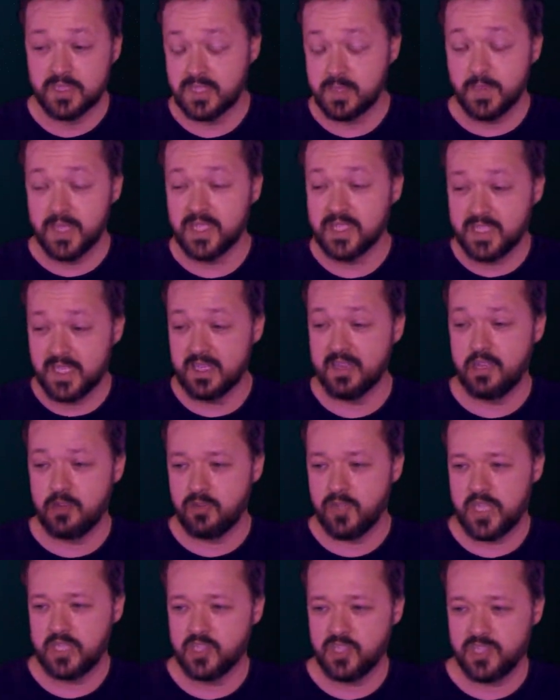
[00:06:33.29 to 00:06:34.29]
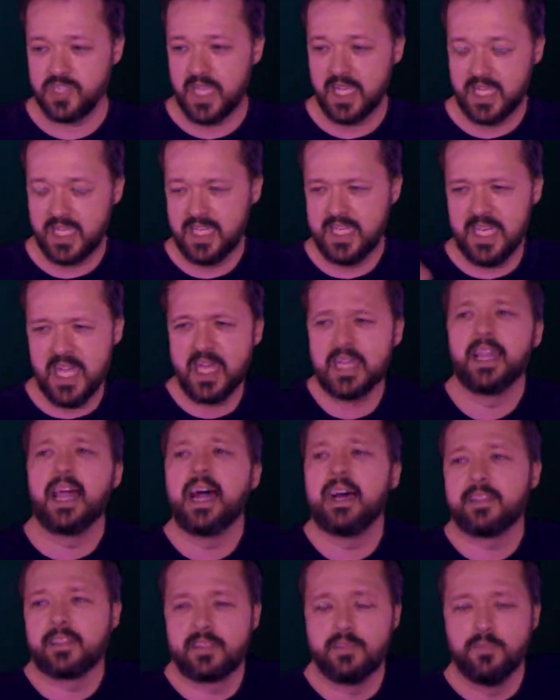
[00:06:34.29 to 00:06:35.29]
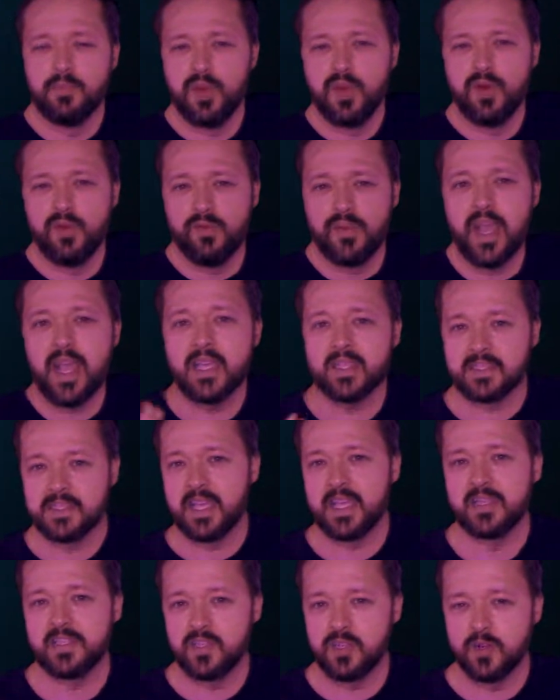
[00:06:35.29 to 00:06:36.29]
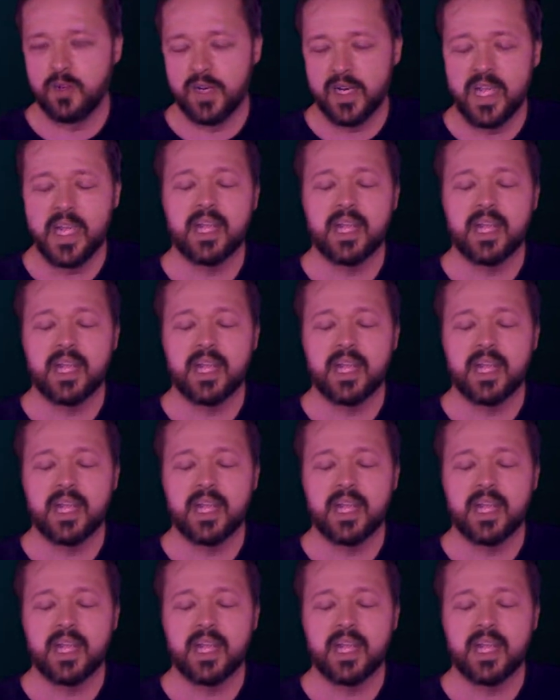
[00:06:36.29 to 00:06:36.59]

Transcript: When somebody's sitting there and they just like yell out the move as they do it.